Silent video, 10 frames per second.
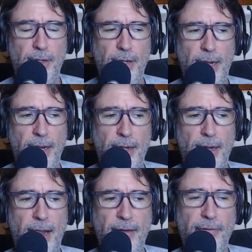And
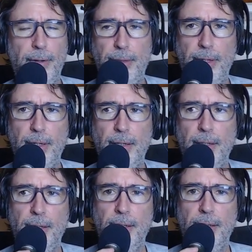everything
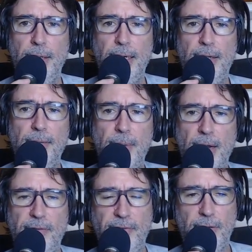in the
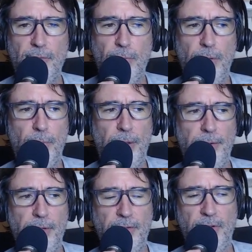manifest world,
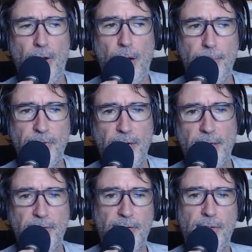whether it's an
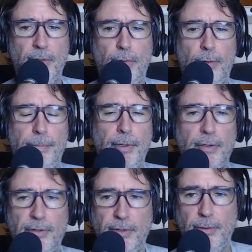object or a
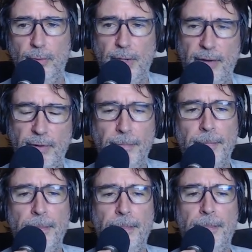person or whatever,
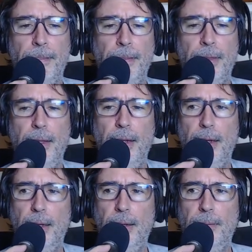
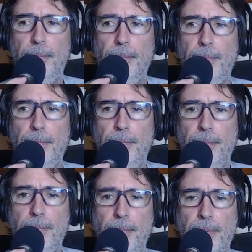um,
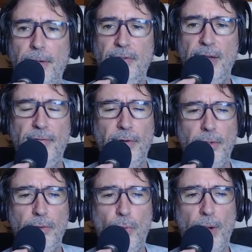is never
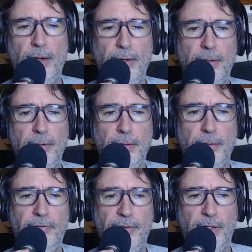quite
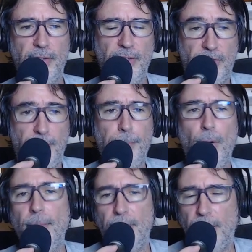finished. It's
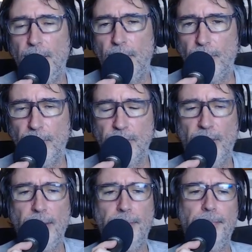impermanent, in other words,
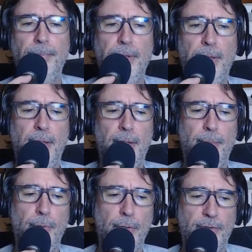right? in, in
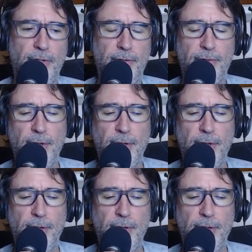the Buddhist sense.